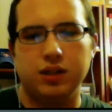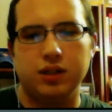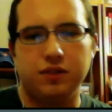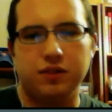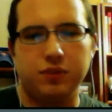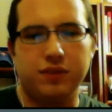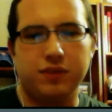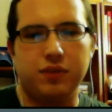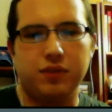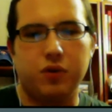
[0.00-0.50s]
Because
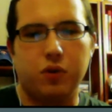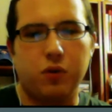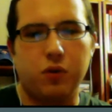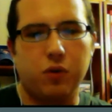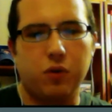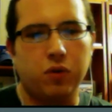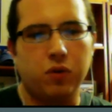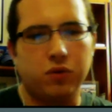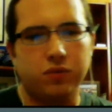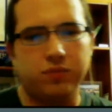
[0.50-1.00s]
we have a
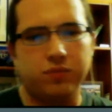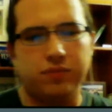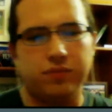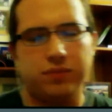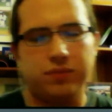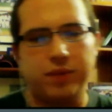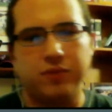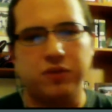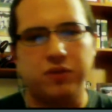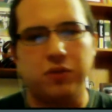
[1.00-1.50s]
whole
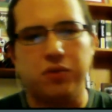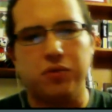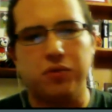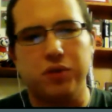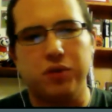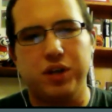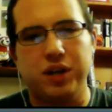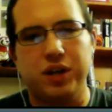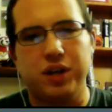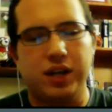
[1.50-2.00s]
episode
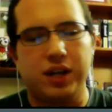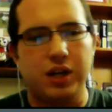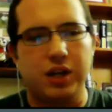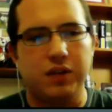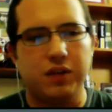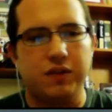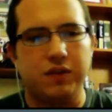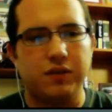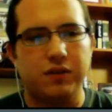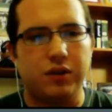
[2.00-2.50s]
3
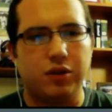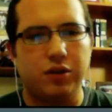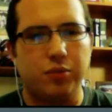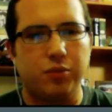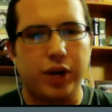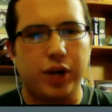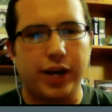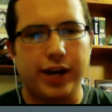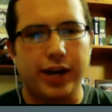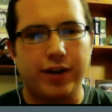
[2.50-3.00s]
dedicated to her
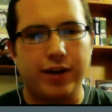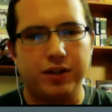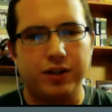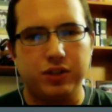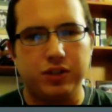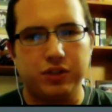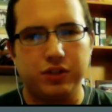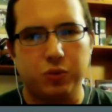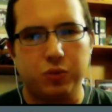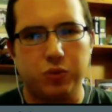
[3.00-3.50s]
breakout, and
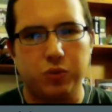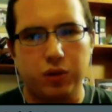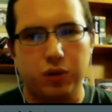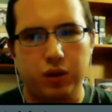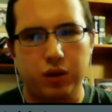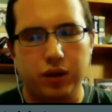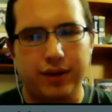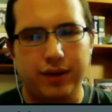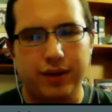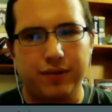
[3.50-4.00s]
she's
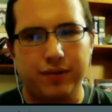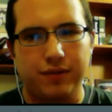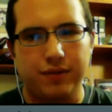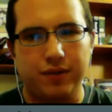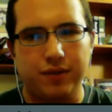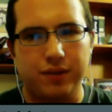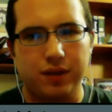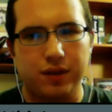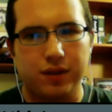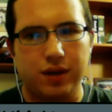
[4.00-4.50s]
cool and
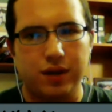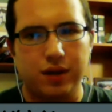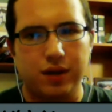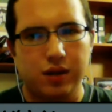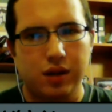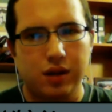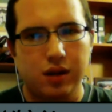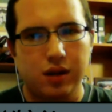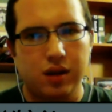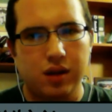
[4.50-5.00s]
stuff like that.
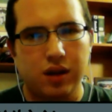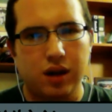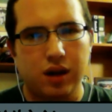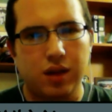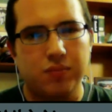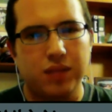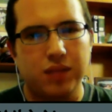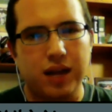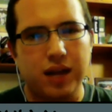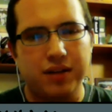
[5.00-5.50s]
A
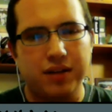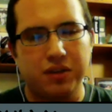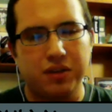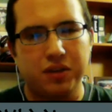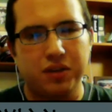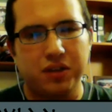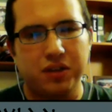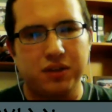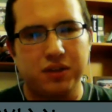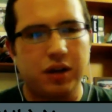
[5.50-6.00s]
lot of
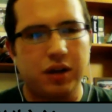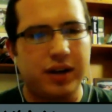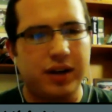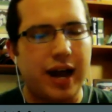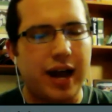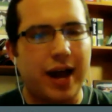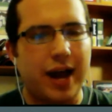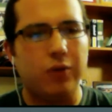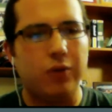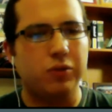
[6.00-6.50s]
theories on
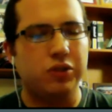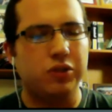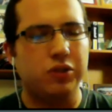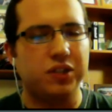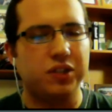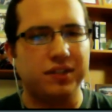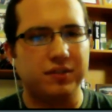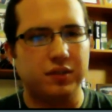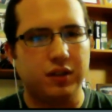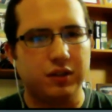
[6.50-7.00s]
how she
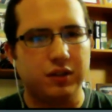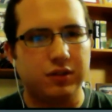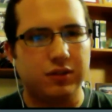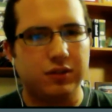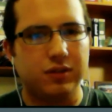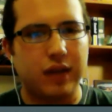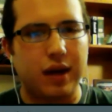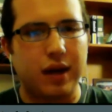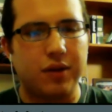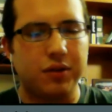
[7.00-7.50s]

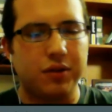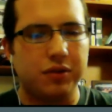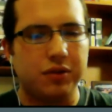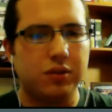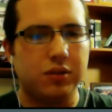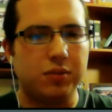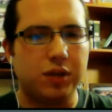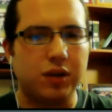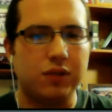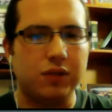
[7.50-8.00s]
exists, how there's
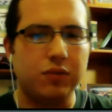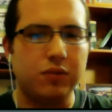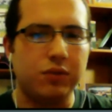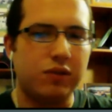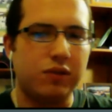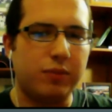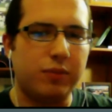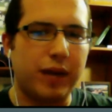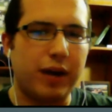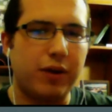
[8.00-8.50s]
someone else with
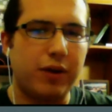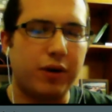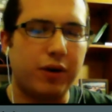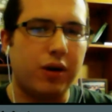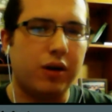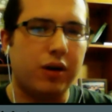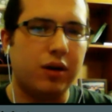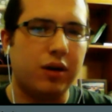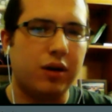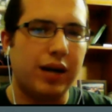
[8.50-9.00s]
this
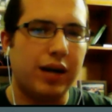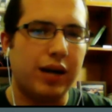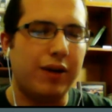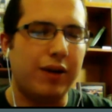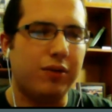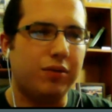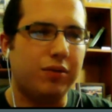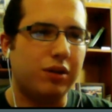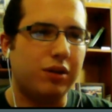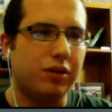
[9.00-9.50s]
power. I
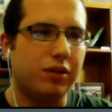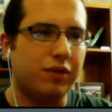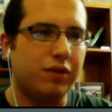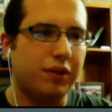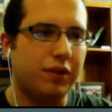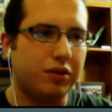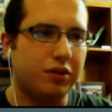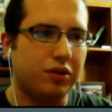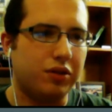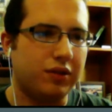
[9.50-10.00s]
don't know if
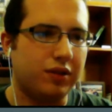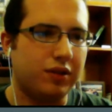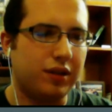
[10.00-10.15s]
they'll address it.